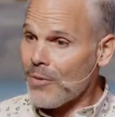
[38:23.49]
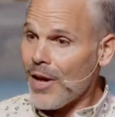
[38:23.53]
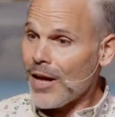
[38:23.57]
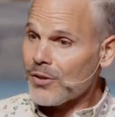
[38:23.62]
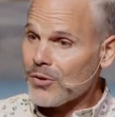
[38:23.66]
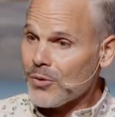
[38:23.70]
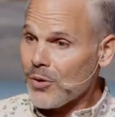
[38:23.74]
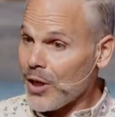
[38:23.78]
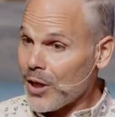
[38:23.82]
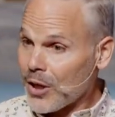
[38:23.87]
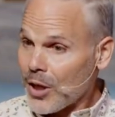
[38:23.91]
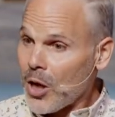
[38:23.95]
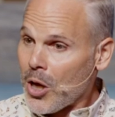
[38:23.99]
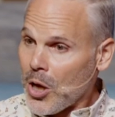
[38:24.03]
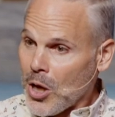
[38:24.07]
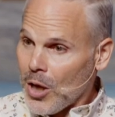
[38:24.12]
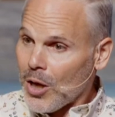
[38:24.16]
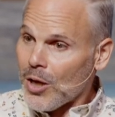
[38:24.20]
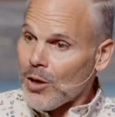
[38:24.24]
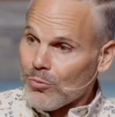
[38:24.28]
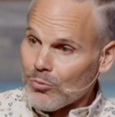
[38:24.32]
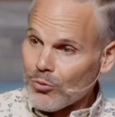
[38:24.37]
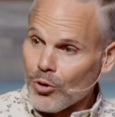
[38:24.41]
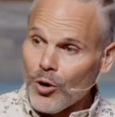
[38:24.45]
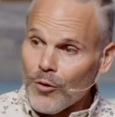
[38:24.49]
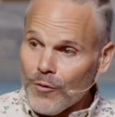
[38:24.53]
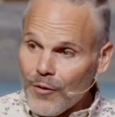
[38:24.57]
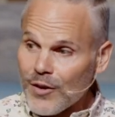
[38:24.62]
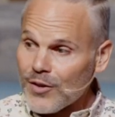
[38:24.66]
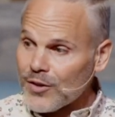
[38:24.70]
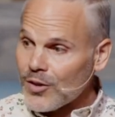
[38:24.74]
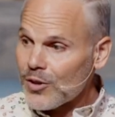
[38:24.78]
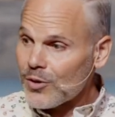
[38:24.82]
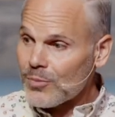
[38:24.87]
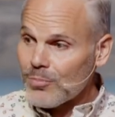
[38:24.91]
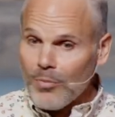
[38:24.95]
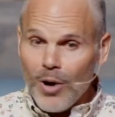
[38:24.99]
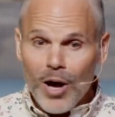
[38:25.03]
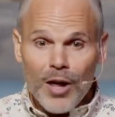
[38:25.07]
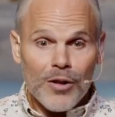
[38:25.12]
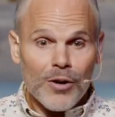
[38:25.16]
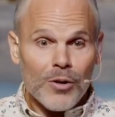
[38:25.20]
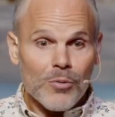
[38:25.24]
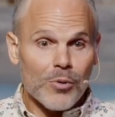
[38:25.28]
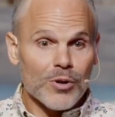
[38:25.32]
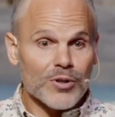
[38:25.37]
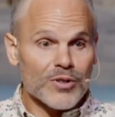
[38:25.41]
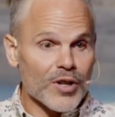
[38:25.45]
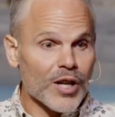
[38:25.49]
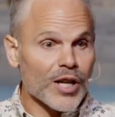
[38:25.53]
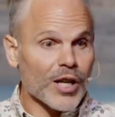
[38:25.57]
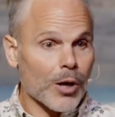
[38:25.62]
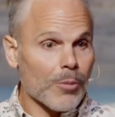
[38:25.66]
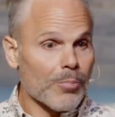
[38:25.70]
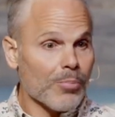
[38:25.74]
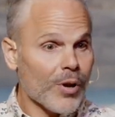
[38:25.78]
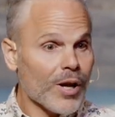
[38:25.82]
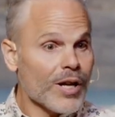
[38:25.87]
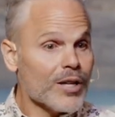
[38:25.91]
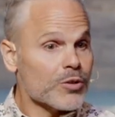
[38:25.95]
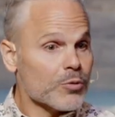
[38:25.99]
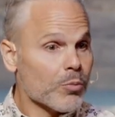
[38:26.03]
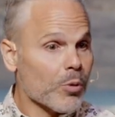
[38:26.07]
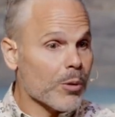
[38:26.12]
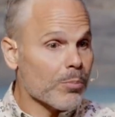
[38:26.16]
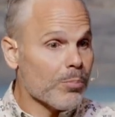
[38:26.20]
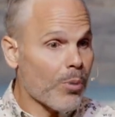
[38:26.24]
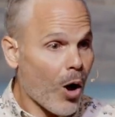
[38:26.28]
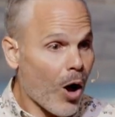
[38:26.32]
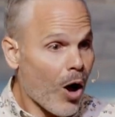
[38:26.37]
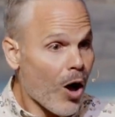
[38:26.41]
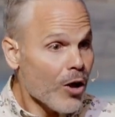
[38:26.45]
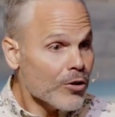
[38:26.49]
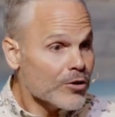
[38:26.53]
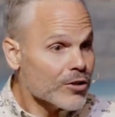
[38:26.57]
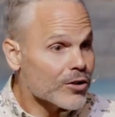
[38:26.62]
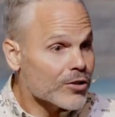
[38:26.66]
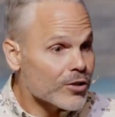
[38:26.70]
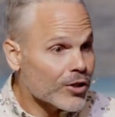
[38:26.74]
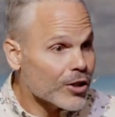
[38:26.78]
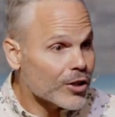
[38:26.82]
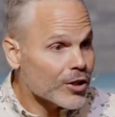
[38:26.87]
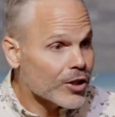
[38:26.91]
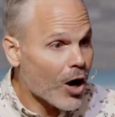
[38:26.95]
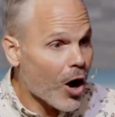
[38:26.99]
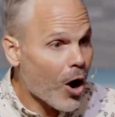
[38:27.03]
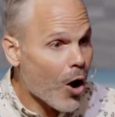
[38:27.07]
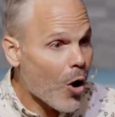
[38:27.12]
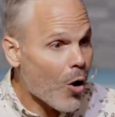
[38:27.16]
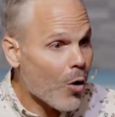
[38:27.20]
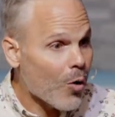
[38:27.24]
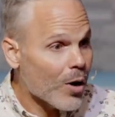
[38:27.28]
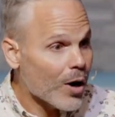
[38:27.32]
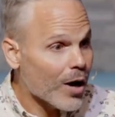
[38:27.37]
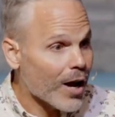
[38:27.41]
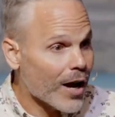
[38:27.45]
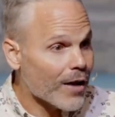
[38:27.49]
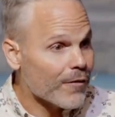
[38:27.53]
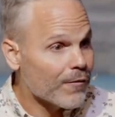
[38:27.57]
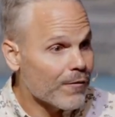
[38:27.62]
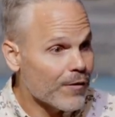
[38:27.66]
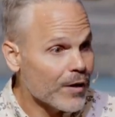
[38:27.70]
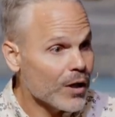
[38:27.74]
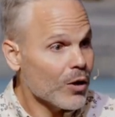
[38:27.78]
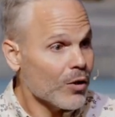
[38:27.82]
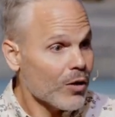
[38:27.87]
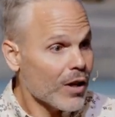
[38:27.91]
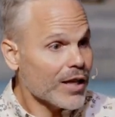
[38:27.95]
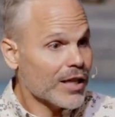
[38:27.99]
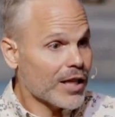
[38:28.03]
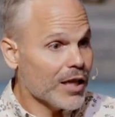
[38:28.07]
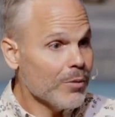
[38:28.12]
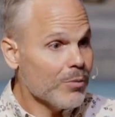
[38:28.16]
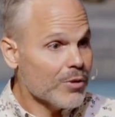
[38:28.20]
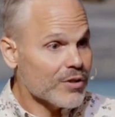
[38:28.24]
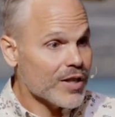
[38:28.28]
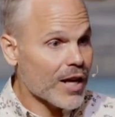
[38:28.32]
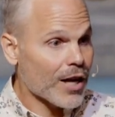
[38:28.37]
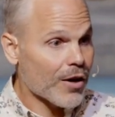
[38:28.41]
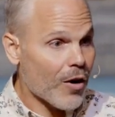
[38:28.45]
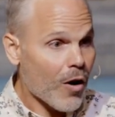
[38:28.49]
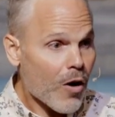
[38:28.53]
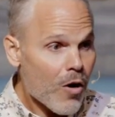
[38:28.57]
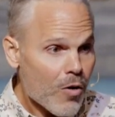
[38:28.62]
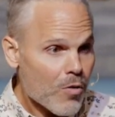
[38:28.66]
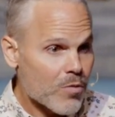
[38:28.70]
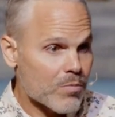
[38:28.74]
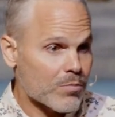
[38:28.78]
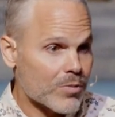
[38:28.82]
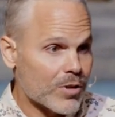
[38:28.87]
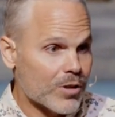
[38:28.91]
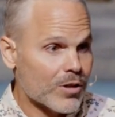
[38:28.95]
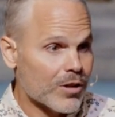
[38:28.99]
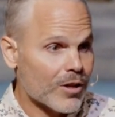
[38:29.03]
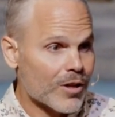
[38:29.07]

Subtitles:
That's like Rufus's mother was like a place where Paul just could go and feel like he was at home.